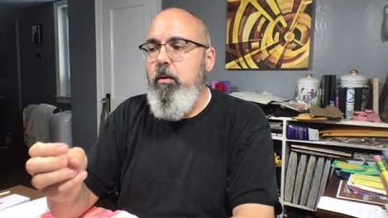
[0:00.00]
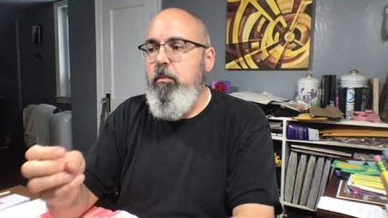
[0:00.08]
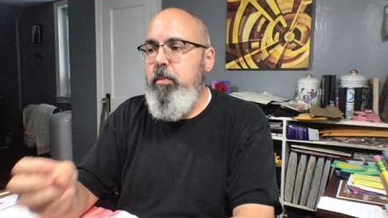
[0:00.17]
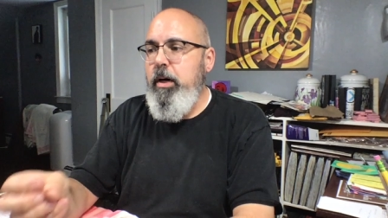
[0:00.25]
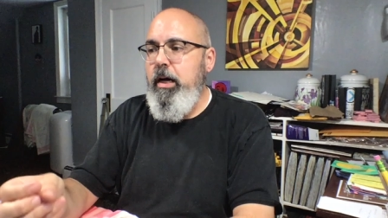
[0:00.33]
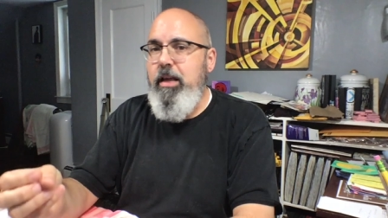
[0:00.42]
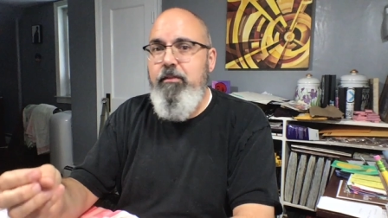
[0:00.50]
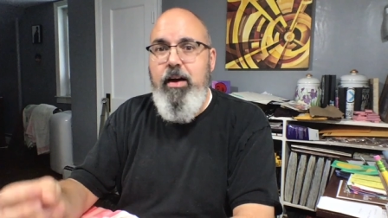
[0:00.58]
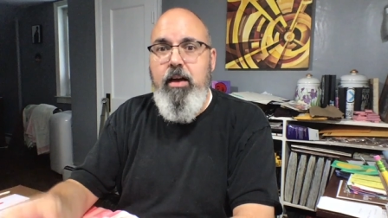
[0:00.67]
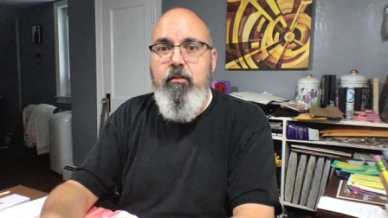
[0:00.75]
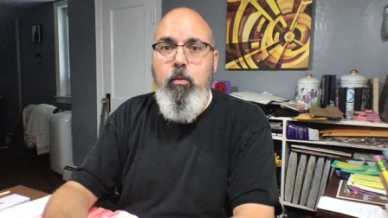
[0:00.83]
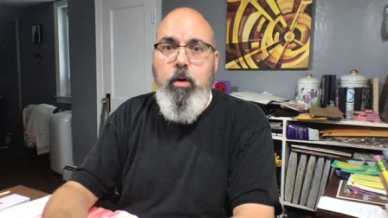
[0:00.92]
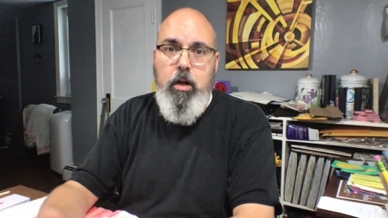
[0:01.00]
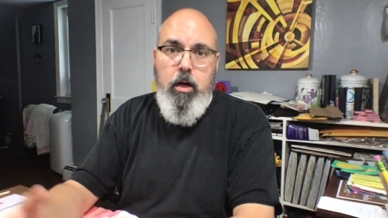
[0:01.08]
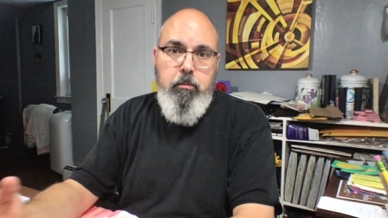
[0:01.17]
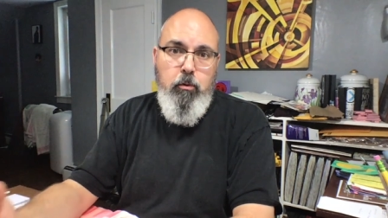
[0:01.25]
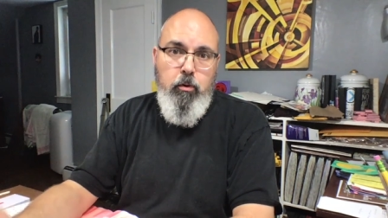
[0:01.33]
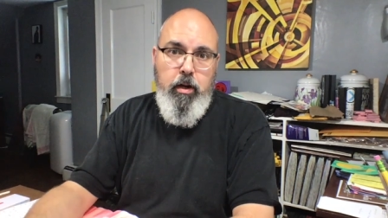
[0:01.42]
But if I ever want to
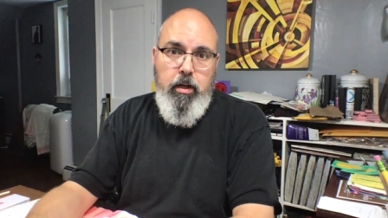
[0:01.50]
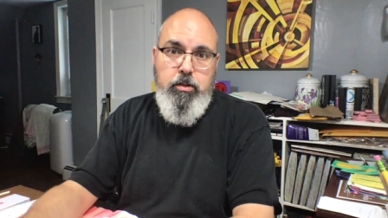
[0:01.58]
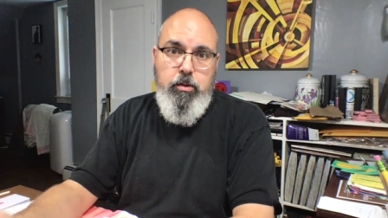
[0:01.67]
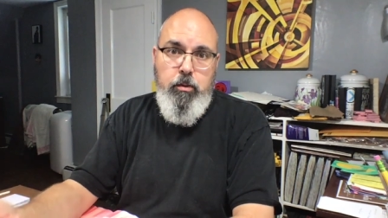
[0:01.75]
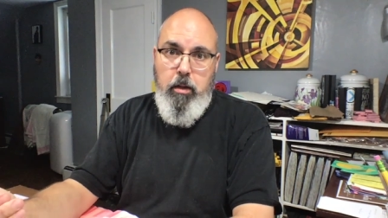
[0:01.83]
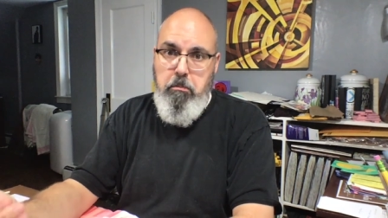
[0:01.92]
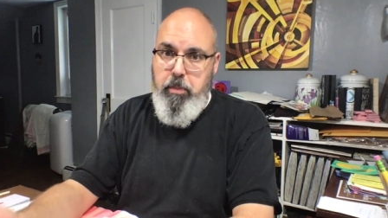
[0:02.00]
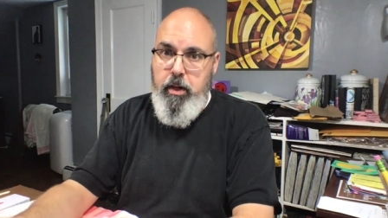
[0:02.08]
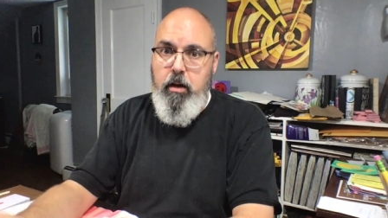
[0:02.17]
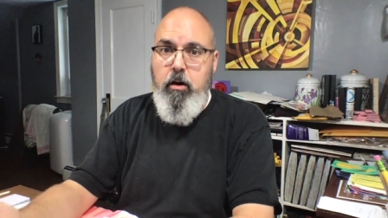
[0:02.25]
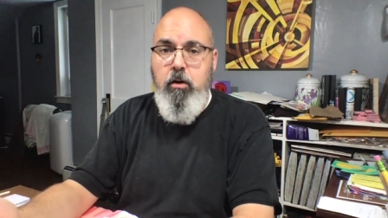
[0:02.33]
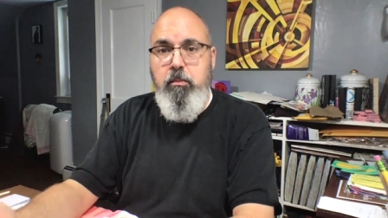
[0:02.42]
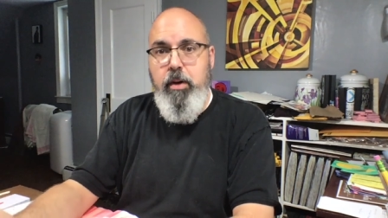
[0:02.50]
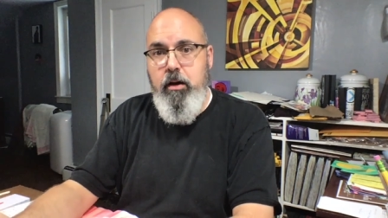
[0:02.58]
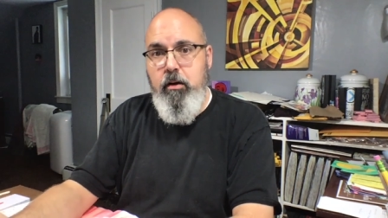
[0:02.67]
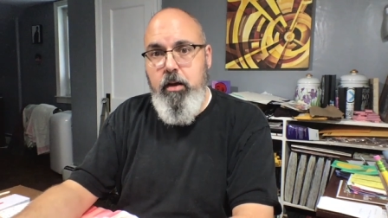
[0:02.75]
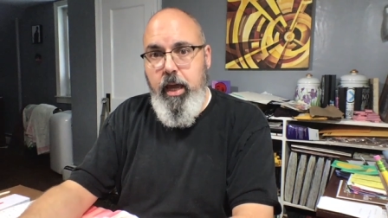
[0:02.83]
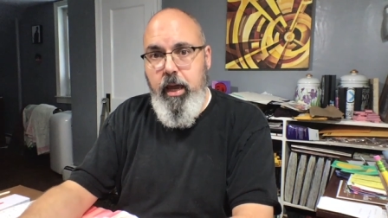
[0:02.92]
upgrade to a bigger, better
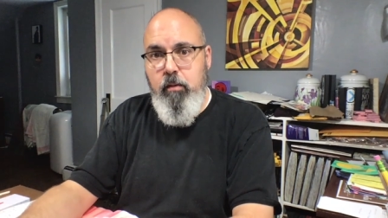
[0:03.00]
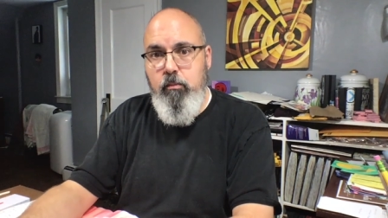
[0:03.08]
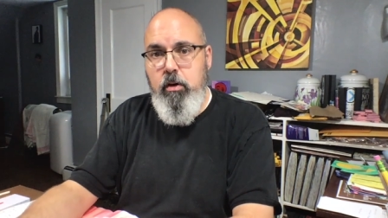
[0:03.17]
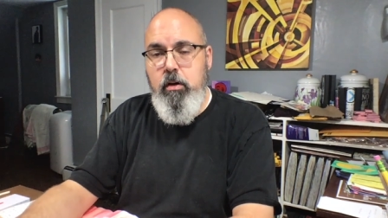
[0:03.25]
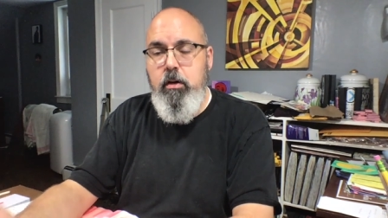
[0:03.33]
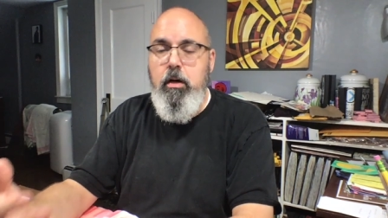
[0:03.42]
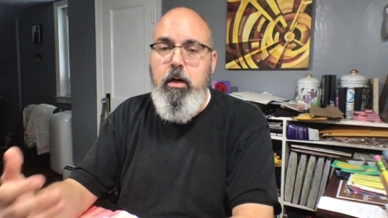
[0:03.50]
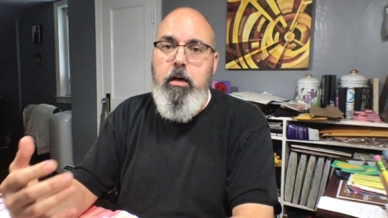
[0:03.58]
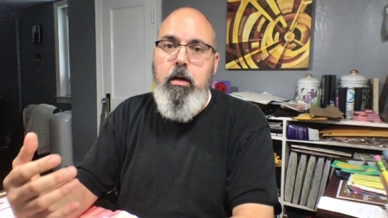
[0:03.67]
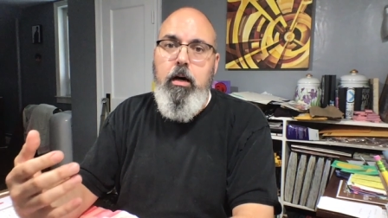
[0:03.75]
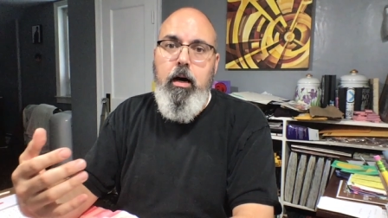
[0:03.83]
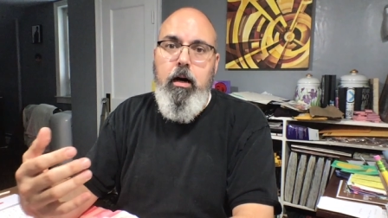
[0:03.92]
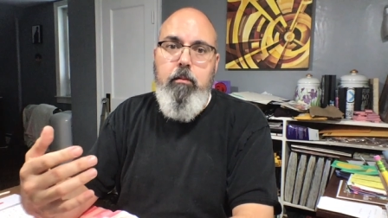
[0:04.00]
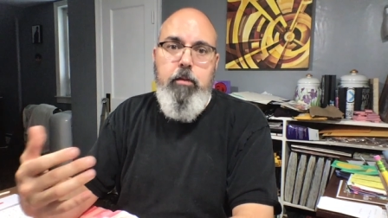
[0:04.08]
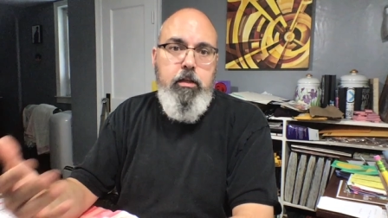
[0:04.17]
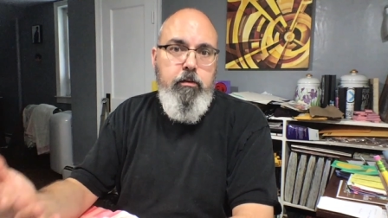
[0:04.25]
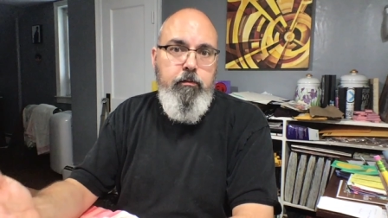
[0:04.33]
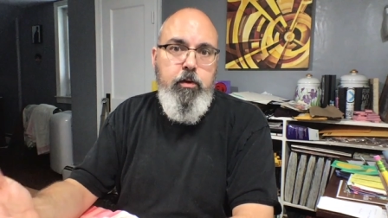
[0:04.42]
camera um, in
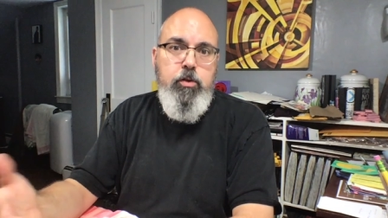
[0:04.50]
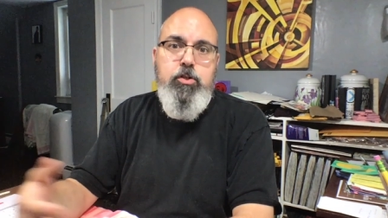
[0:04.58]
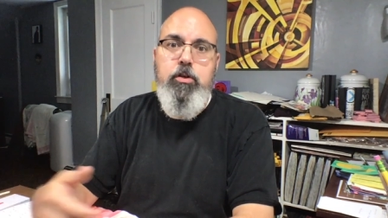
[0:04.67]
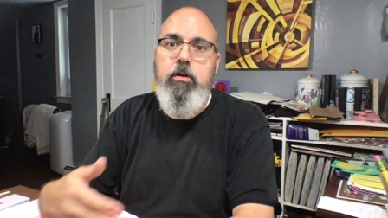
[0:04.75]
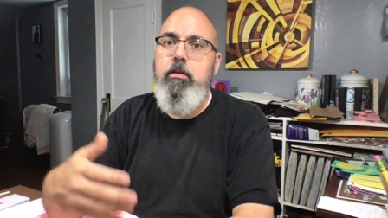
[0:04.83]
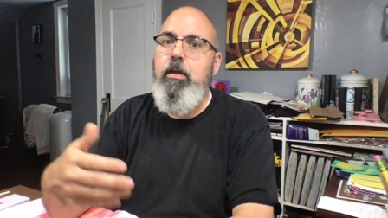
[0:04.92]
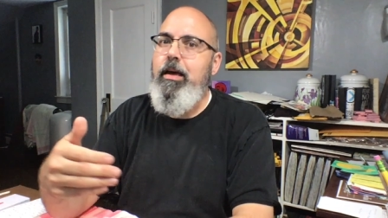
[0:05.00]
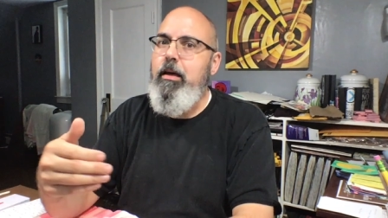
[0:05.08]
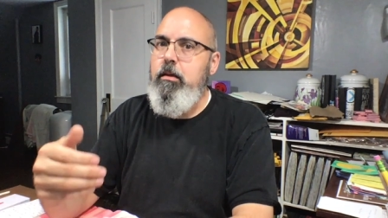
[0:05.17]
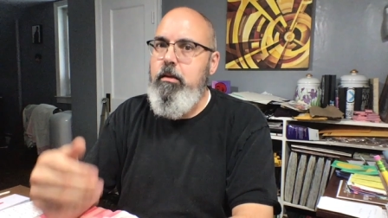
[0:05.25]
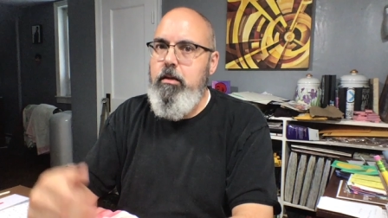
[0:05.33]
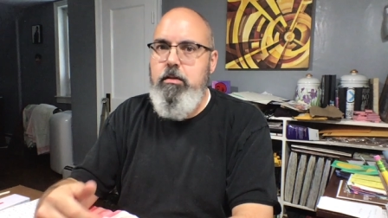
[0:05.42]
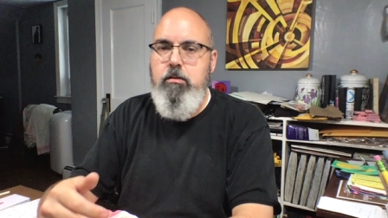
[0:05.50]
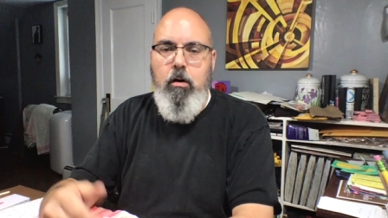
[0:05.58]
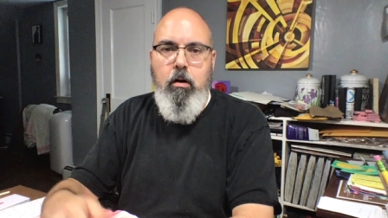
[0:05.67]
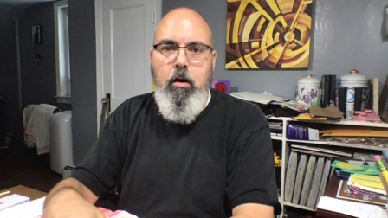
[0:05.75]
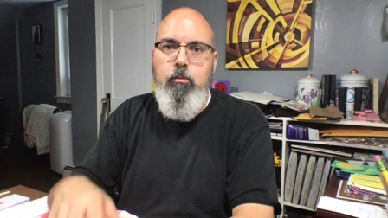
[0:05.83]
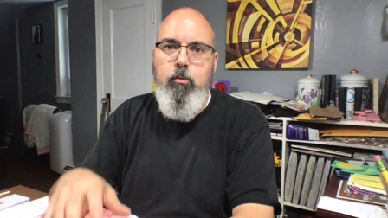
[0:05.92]
the future, then this
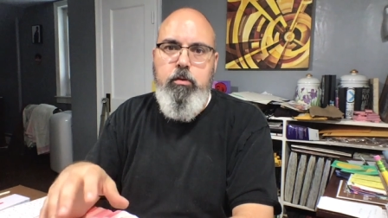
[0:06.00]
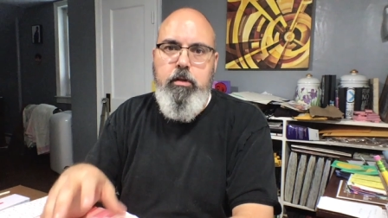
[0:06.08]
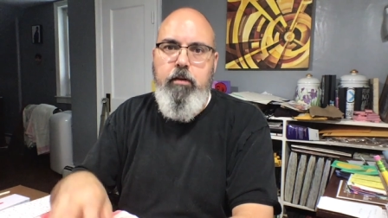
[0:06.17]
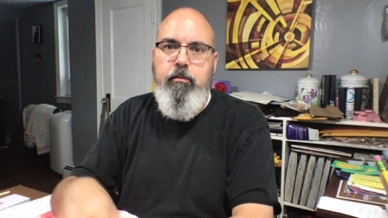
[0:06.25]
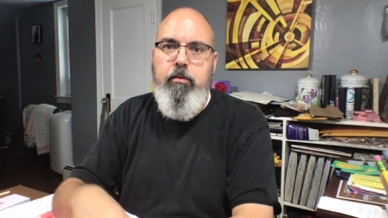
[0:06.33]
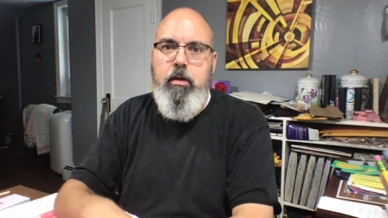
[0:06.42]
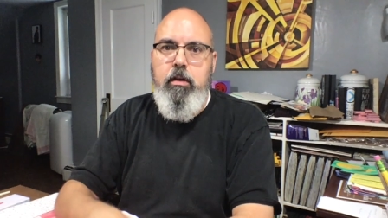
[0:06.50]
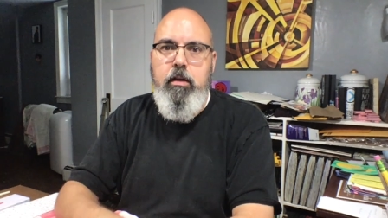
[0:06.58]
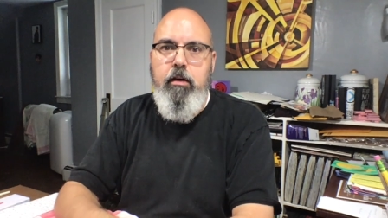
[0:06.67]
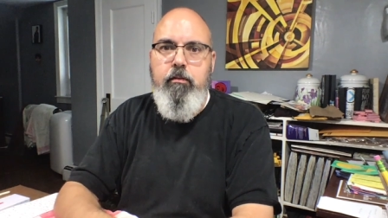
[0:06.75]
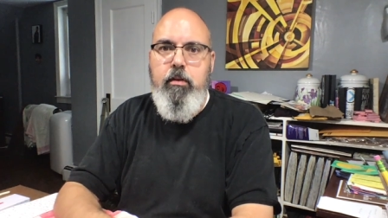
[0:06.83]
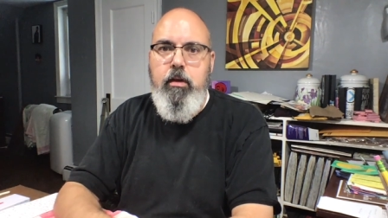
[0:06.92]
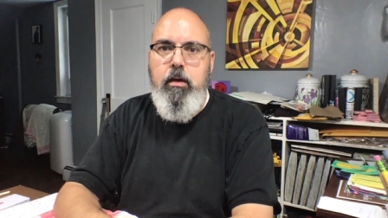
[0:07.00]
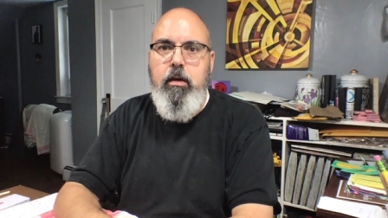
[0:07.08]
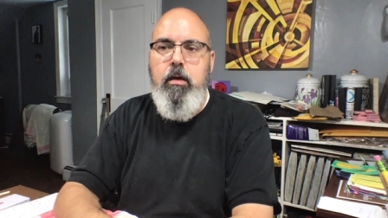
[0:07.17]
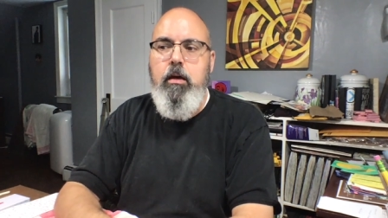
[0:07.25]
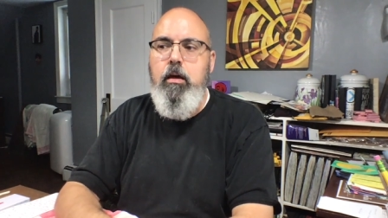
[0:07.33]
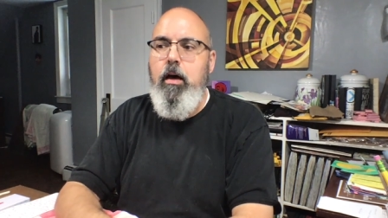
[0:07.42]
arm will definitely definitely
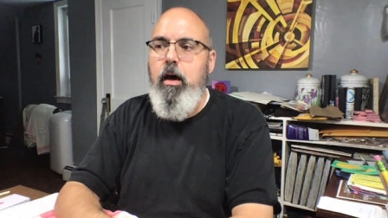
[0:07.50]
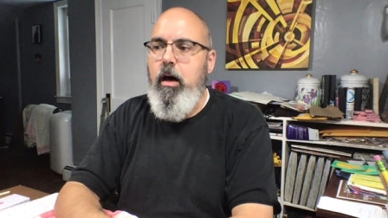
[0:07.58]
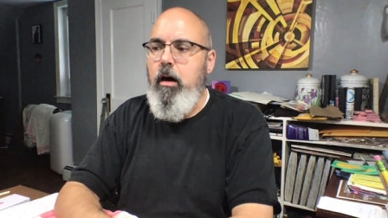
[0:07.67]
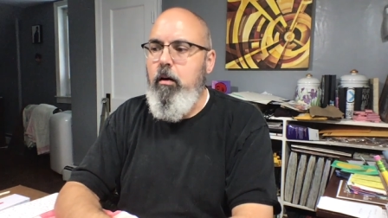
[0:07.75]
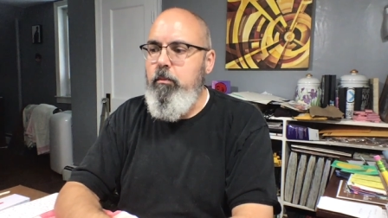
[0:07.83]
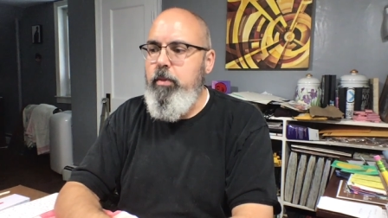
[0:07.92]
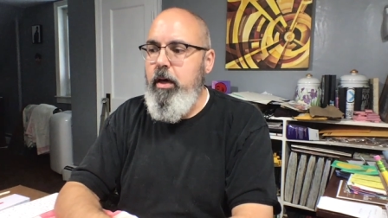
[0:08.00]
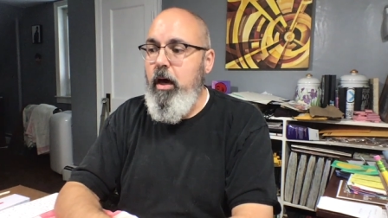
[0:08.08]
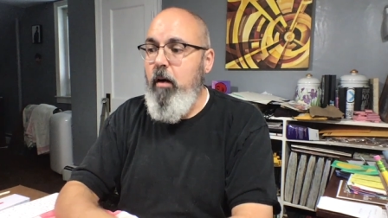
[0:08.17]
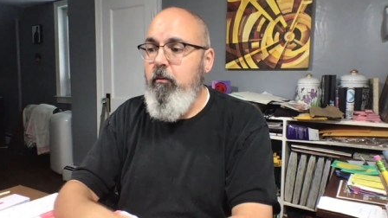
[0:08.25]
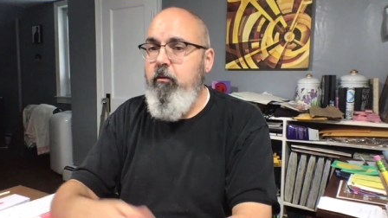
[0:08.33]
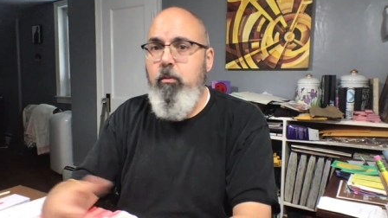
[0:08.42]
um, be helpful.